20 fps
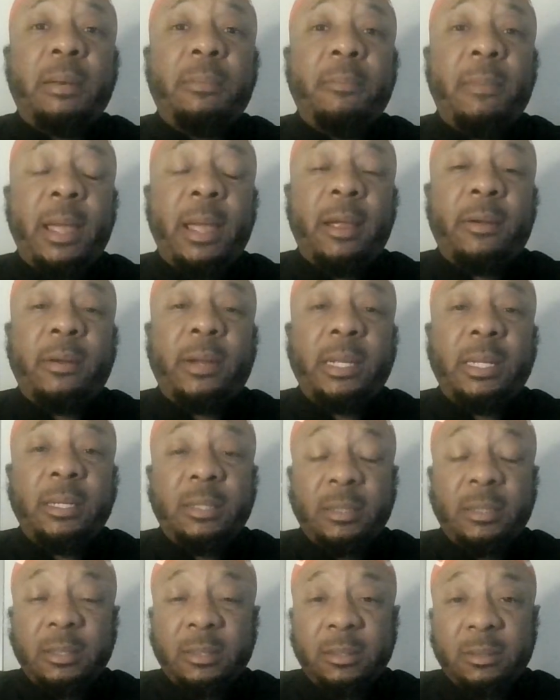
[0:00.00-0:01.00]
married
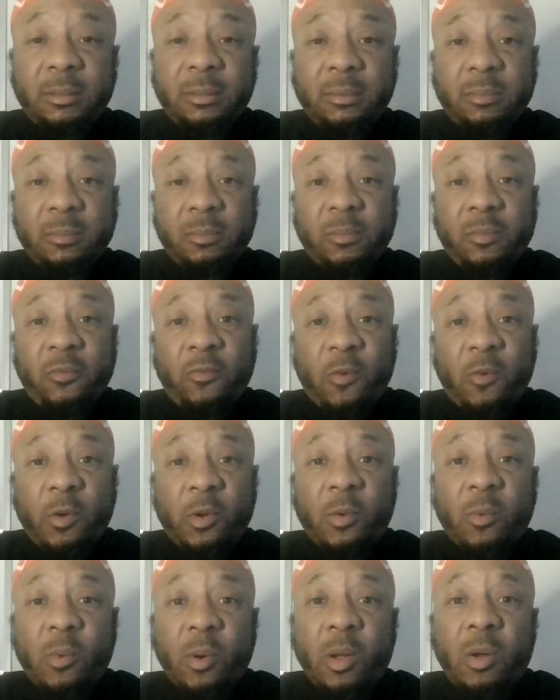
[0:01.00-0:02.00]
for
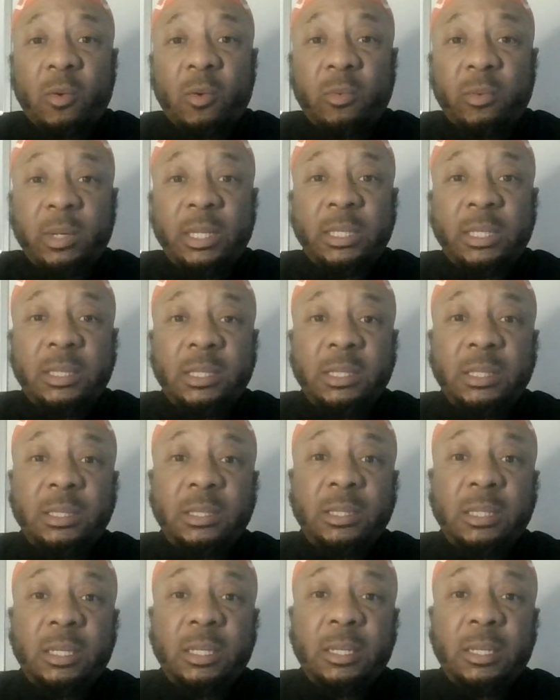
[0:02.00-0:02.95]
the wrong reasons.